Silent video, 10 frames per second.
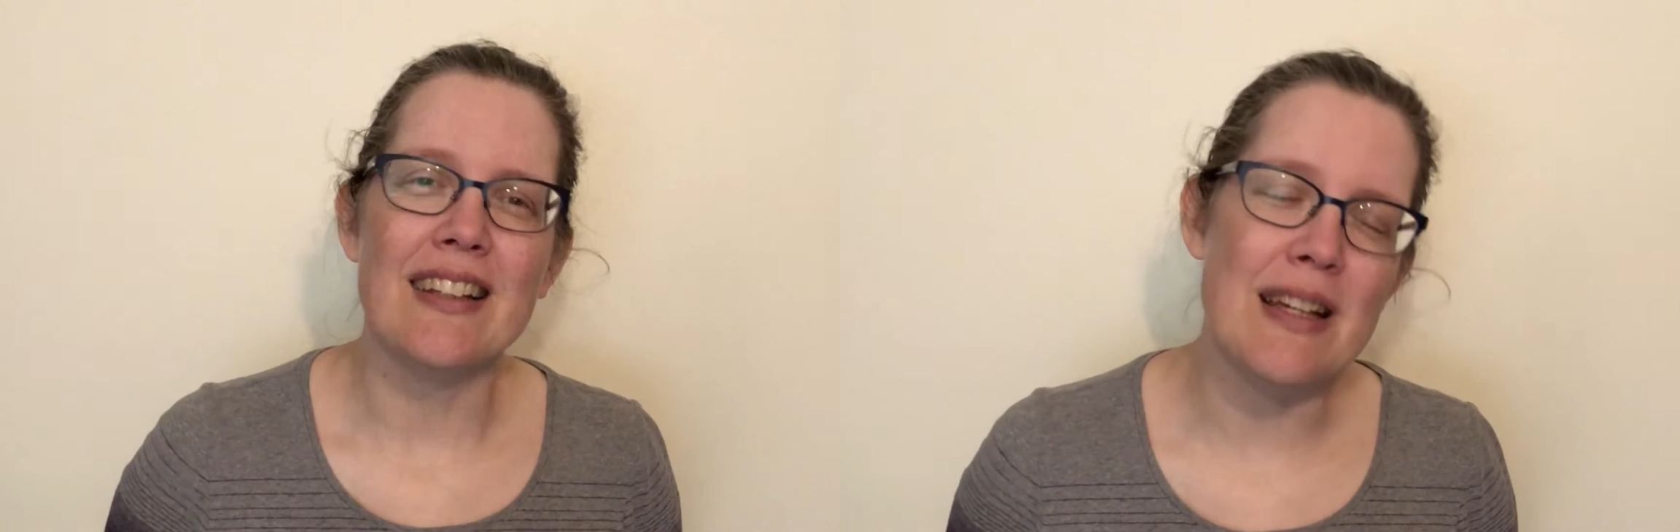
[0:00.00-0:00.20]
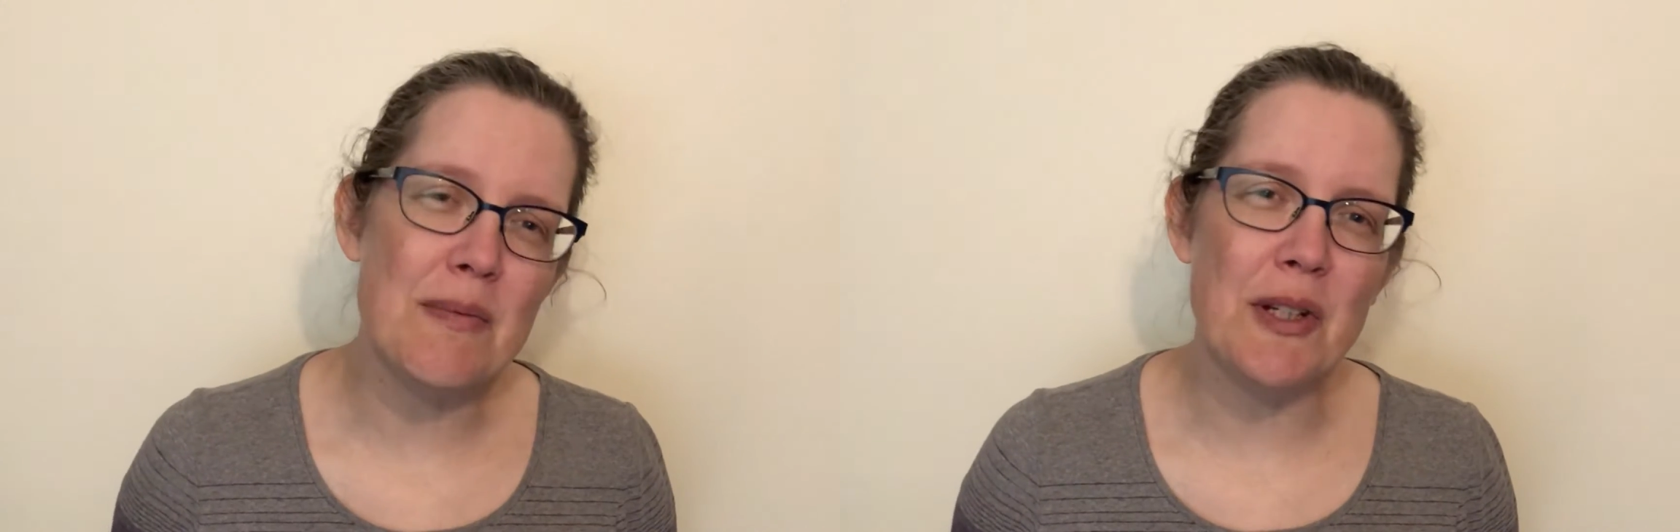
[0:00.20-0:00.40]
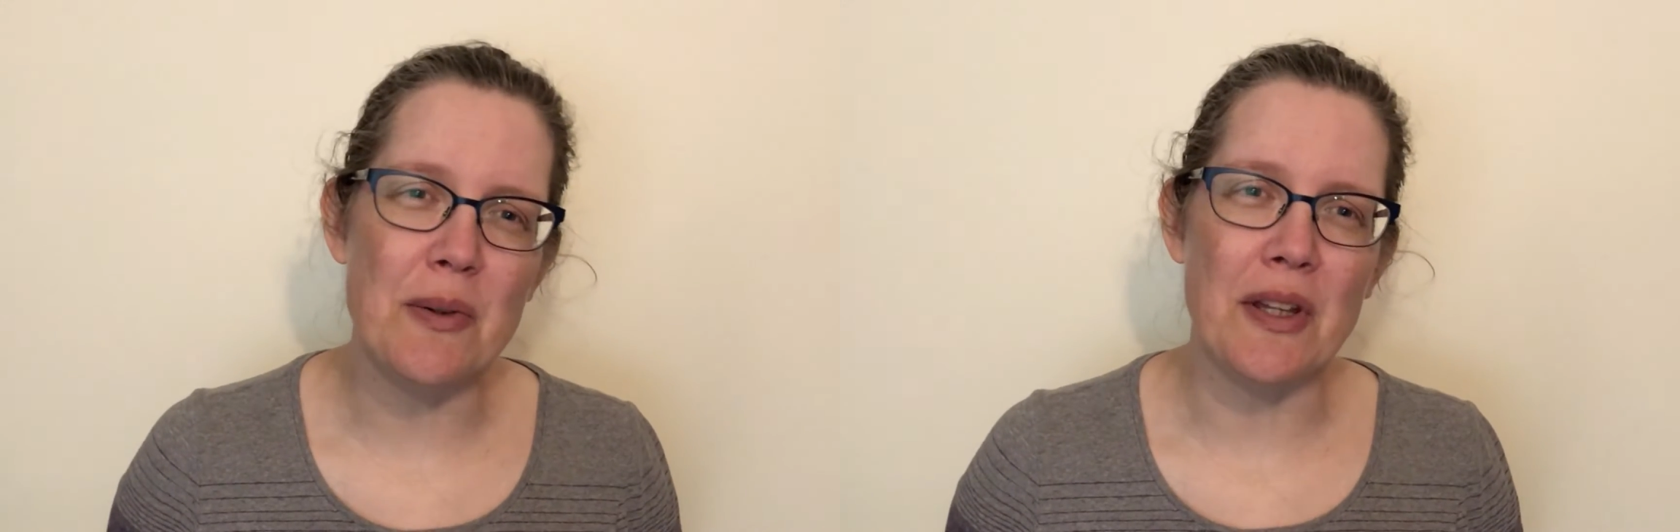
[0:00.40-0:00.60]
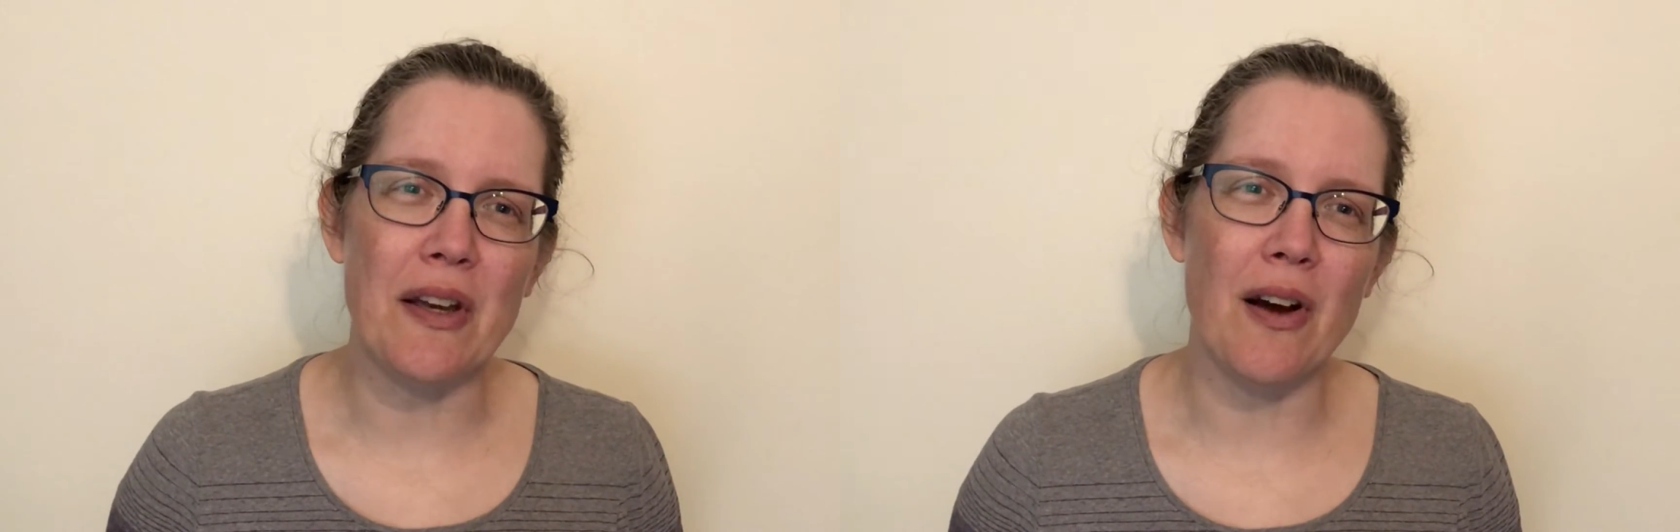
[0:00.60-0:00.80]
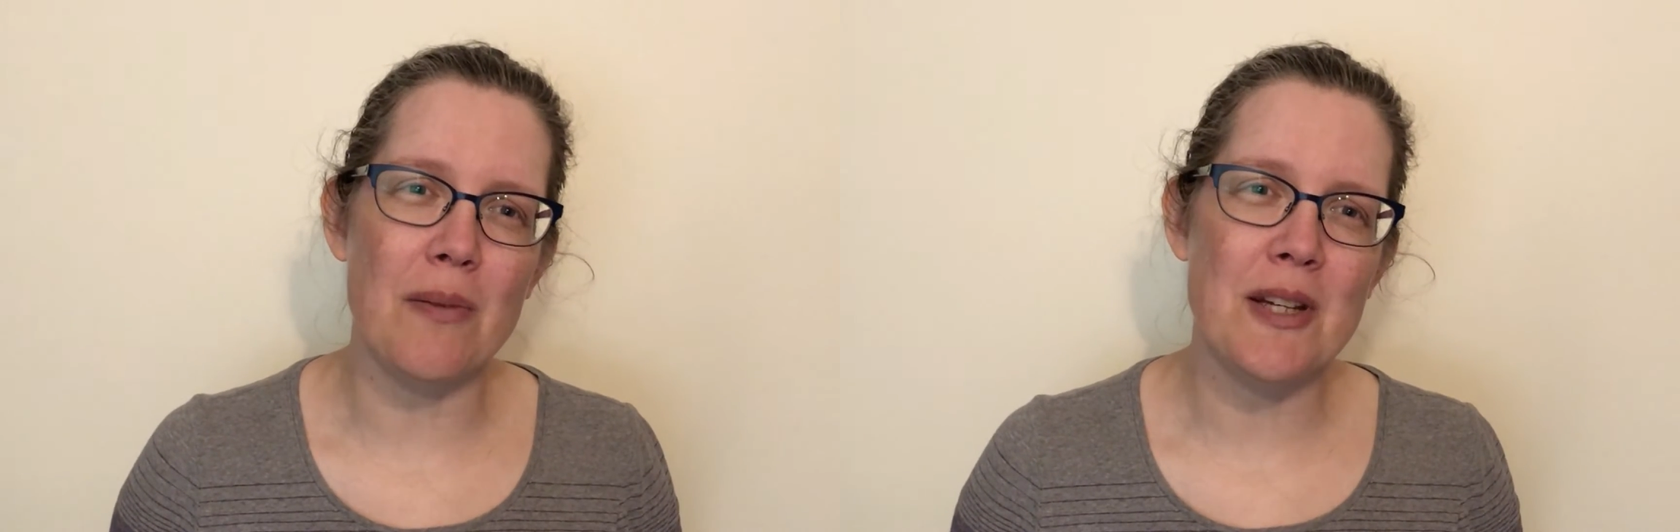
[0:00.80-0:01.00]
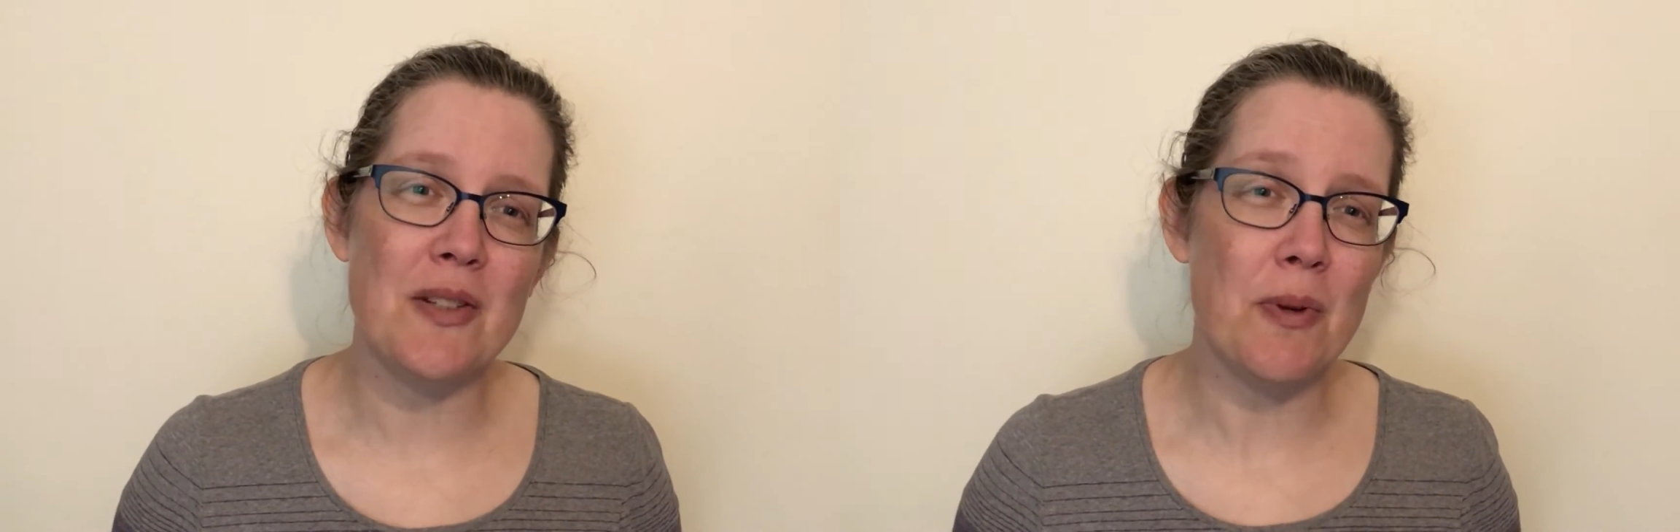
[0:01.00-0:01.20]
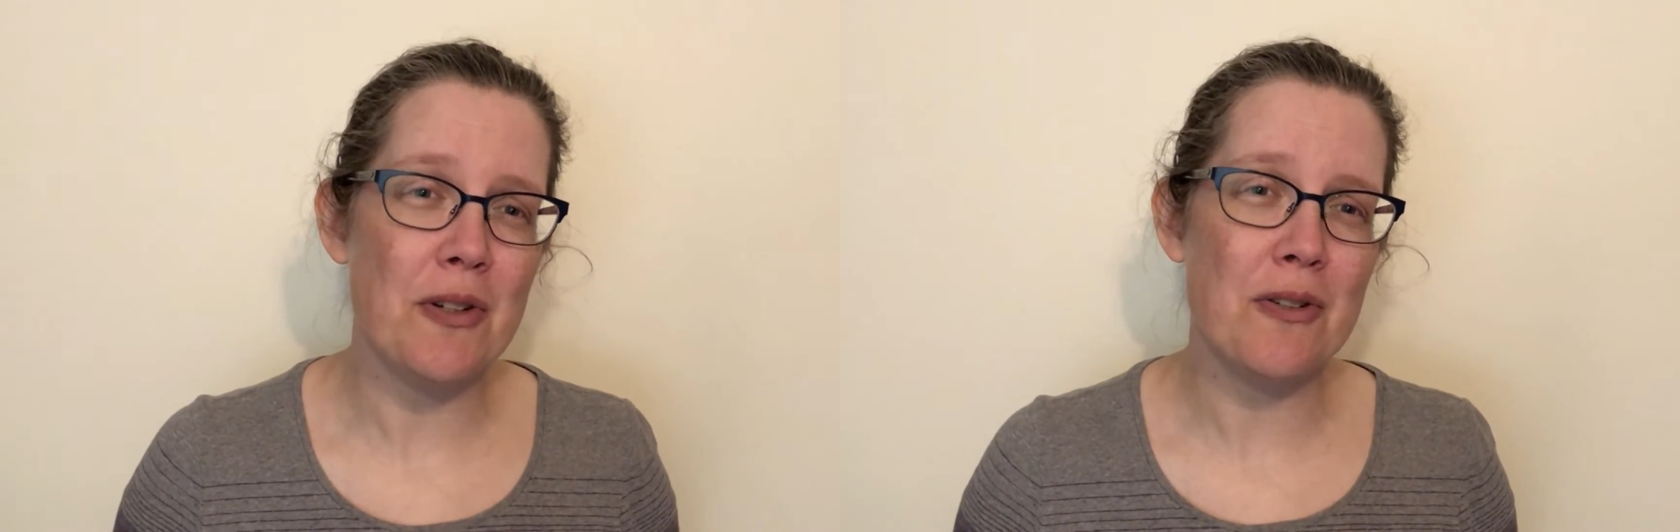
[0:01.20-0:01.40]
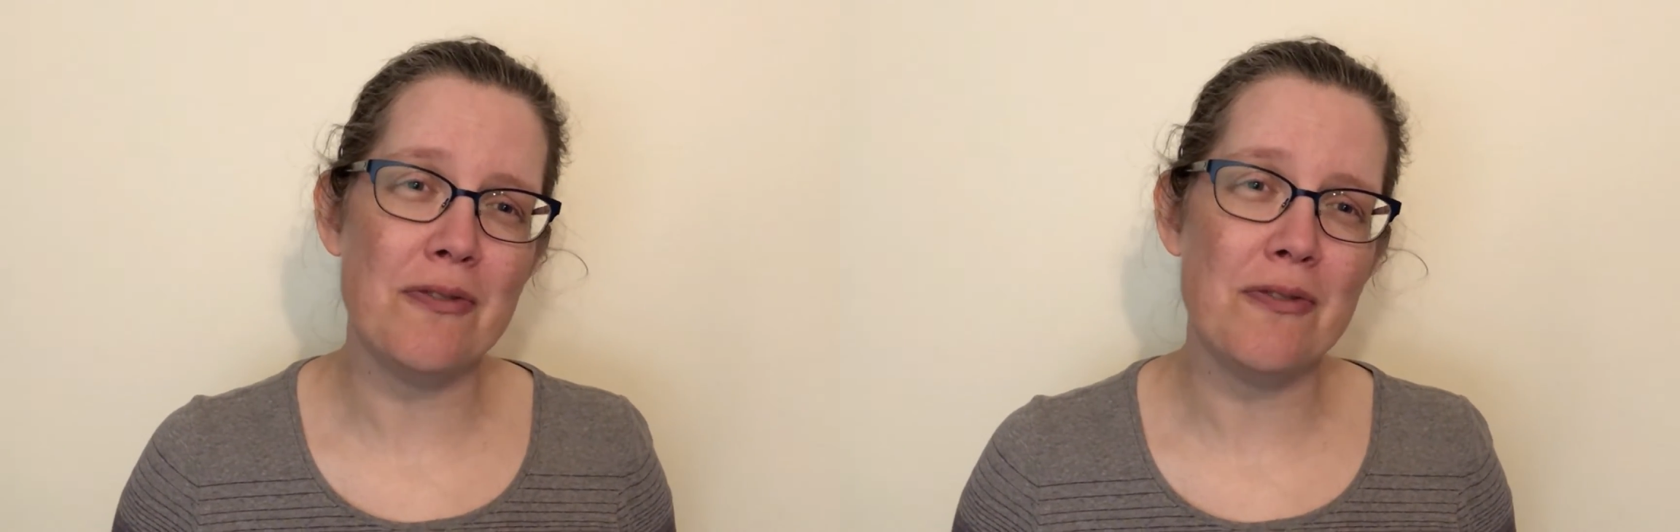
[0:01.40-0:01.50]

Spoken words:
Let me know in the comments what your